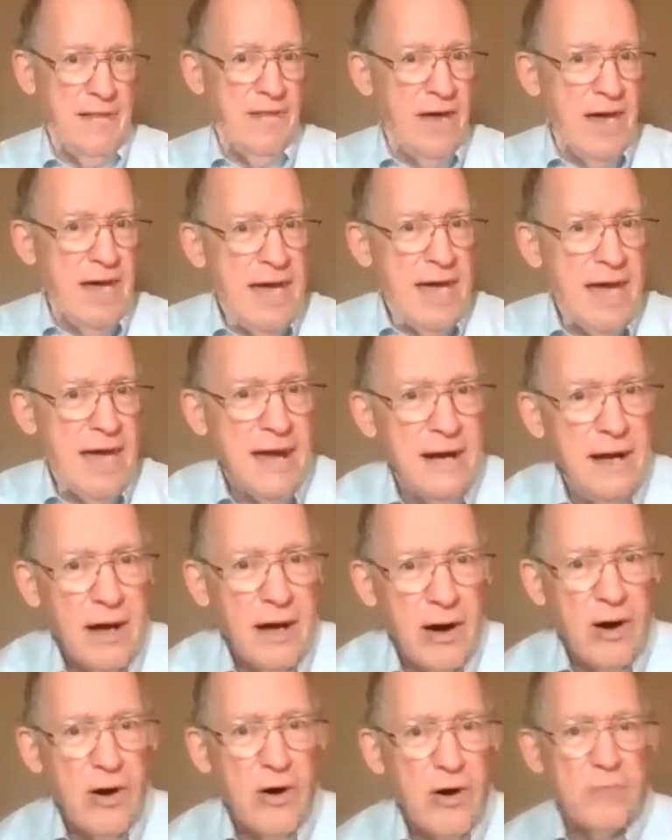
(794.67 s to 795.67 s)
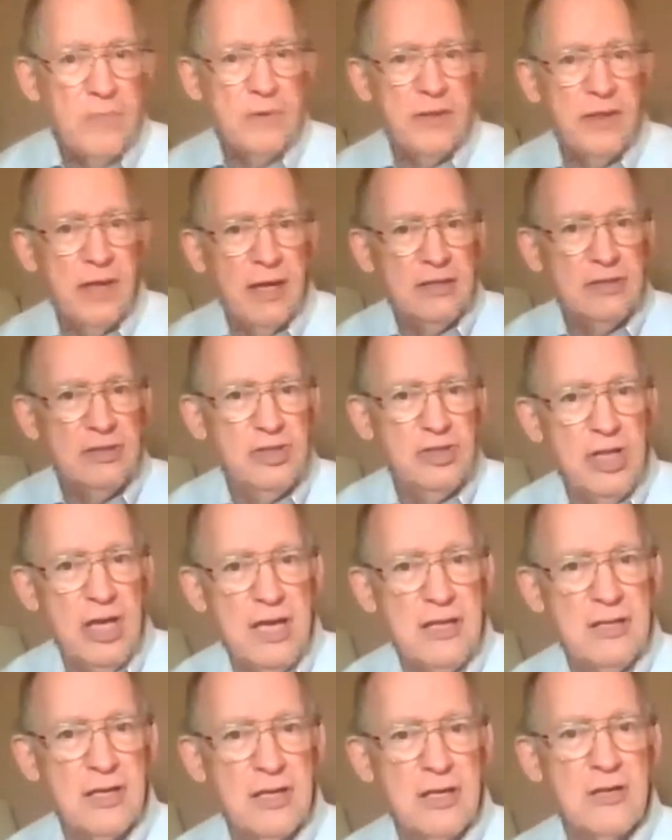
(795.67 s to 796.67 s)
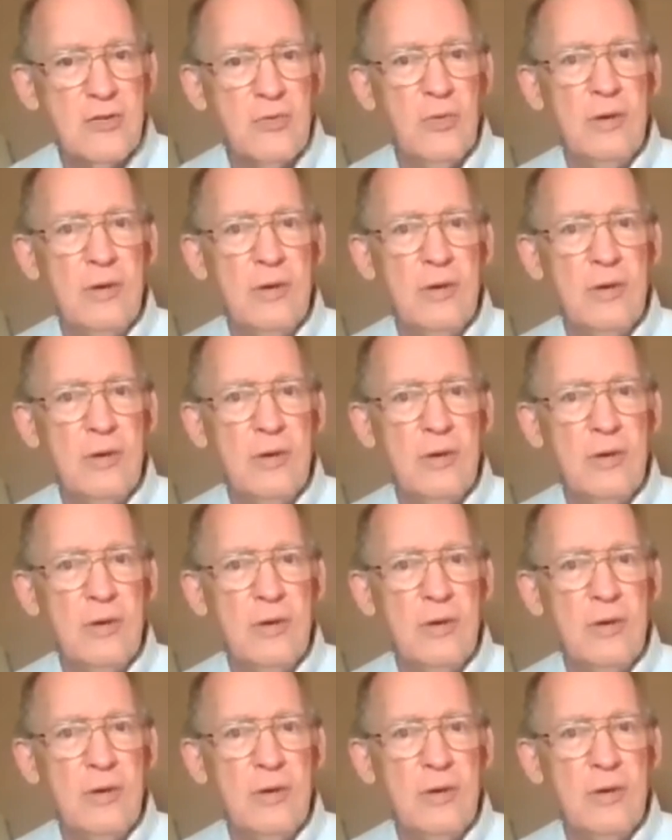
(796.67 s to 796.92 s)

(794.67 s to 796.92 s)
They had hoped that Jesus